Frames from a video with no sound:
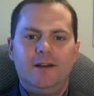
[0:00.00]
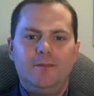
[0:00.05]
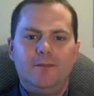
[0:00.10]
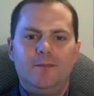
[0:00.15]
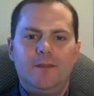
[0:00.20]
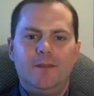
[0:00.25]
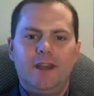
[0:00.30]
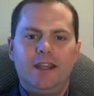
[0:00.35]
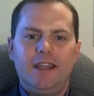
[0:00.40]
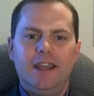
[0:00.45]

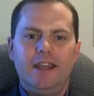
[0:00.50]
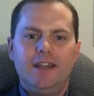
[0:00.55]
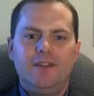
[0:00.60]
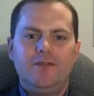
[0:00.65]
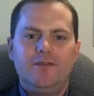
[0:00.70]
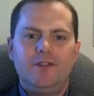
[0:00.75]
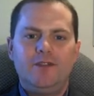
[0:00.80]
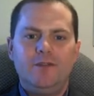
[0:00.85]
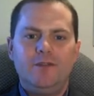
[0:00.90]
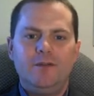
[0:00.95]
Again, if
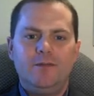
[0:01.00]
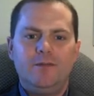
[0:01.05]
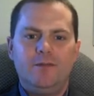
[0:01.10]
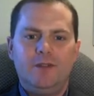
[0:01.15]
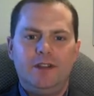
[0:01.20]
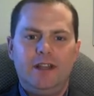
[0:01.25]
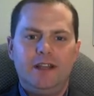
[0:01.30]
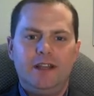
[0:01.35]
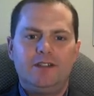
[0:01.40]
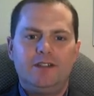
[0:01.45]
you would
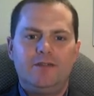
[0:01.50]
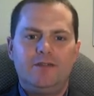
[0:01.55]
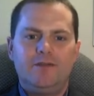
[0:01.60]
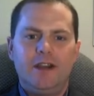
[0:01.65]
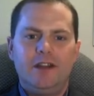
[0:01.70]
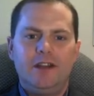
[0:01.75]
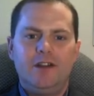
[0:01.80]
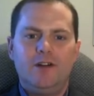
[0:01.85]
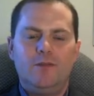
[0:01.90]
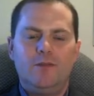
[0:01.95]
like to
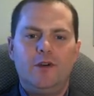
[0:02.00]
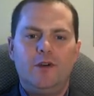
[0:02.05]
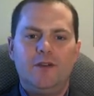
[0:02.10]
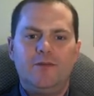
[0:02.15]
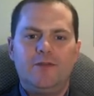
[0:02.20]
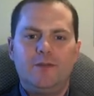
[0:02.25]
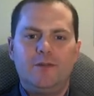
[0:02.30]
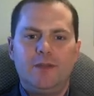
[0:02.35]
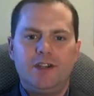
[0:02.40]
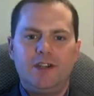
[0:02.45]
find out more
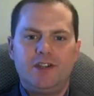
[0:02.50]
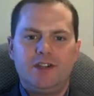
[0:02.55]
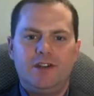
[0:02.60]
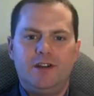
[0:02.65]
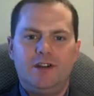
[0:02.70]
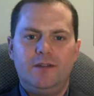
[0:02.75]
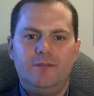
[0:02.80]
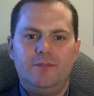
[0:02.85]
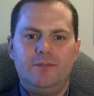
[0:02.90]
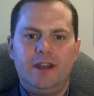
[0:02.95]
information
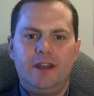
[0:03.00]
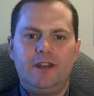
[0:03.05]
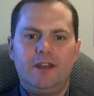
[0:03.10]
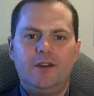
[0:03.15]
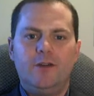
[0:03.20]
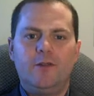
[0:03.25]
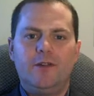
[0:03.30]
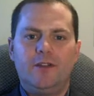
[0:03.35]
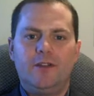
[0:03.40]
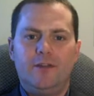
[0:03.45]
on Beneco
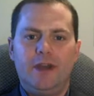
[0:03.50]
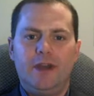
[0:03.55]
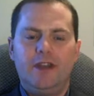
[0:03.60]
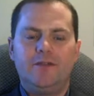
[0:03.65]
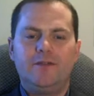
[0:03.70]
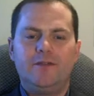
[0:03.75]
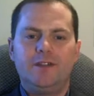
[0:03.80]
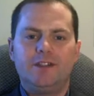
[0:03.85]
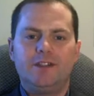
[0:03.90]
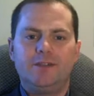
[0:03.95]
or the
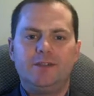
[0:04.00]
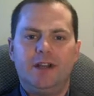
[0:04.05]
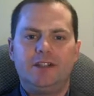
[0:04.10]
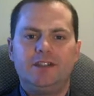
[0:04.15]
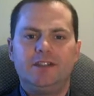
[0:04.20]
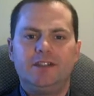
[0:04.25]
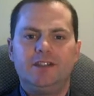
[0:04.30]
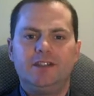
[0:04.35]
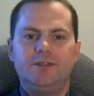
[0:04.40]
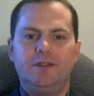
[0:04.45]
benefit
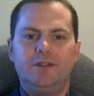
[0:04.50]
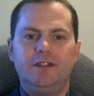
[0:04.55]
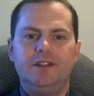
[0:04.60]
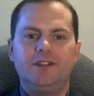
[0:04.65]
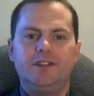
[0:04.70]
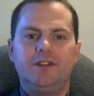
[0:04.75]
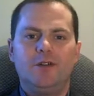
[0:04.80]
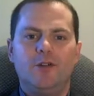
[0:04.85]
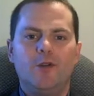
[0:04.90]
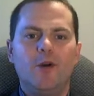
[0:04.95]
specialist, please
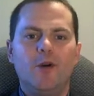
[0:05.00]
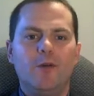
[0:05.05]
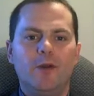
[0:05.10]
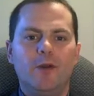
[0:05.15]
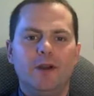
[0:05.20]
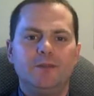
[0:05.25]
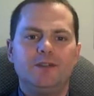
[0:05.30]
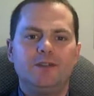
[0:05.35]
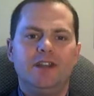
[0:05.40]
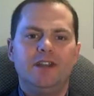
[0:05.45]
go to our
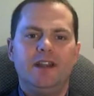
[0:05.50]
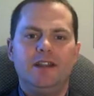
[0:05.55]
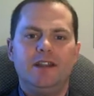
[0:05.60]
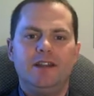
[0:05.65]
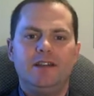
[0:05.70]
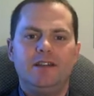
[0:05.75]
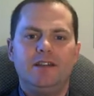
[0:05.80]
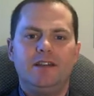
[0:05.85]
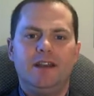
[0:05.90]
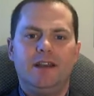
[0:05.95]
website at
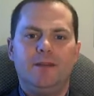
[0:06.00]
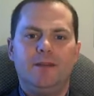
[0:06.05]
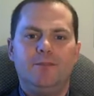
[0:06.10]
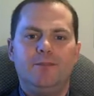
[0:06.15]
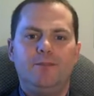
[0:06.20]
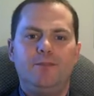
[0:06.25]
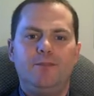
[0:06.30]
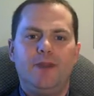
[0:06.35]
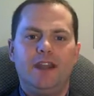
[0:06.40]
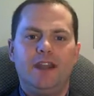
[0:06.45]

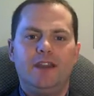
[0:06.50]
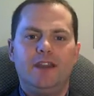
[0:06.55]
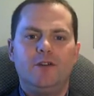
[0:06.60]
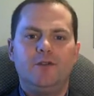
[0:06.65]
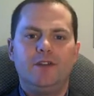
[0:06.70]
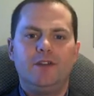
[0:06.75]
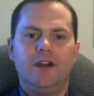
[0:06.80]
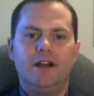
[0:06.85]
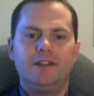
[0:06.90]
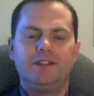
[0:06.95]

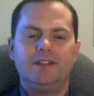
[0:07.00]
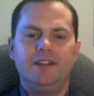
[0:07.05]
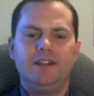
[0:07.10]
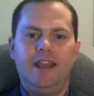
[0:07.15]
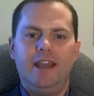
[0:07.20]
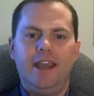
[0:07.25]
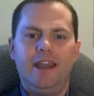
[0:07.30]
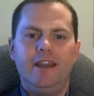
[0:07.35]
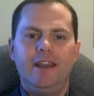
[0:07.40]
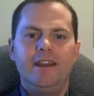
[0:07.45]

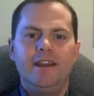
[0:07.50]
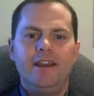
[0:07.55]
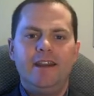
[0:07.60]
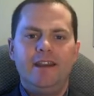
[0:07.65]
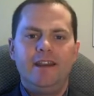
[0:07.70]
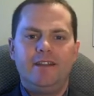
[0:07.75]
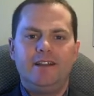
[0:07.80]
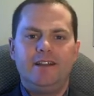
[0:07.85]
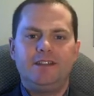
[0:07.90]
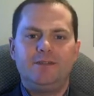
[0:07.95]
beneco.ca.
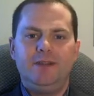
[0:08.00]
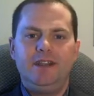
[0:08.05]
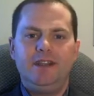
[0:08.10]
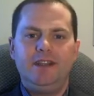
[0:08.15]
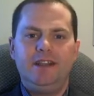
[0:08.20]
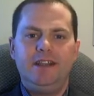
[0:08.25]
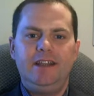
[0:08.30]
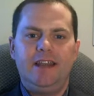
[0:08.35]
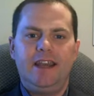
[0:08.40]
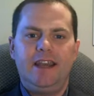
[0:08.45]
That's
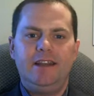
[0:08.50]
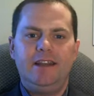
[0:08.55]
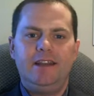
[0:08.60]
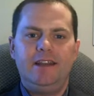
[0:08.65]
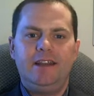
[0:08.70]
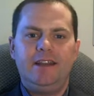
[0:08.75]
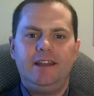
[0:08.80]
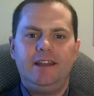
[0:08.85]
beneco.ca.